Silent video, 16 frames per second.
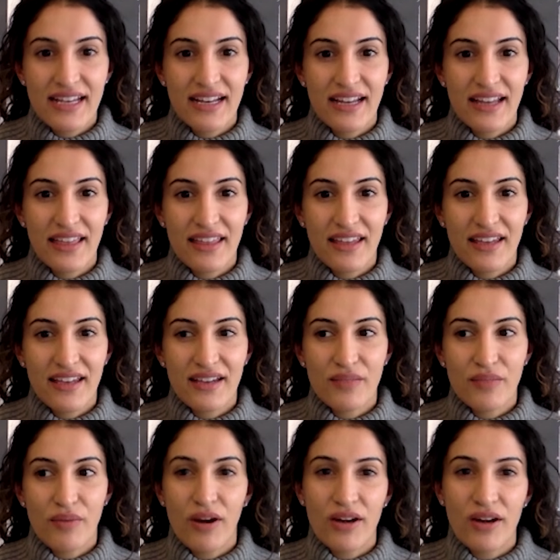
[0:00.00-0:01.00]
And I think
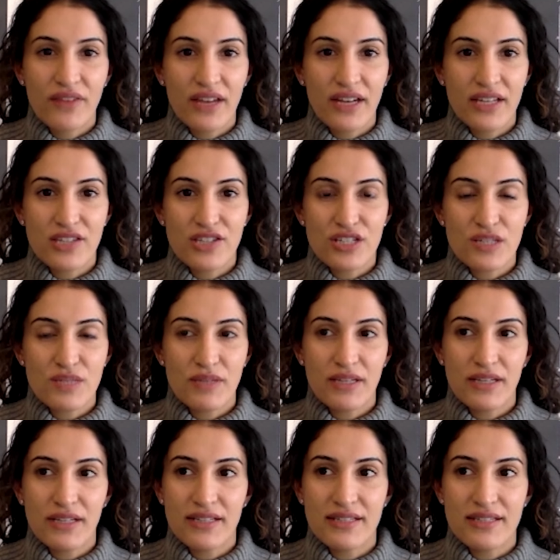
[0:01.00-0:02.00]
part of that is just
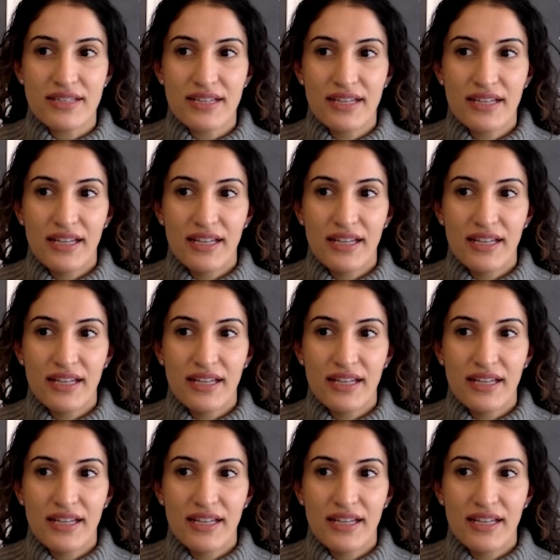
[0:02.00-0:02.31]
because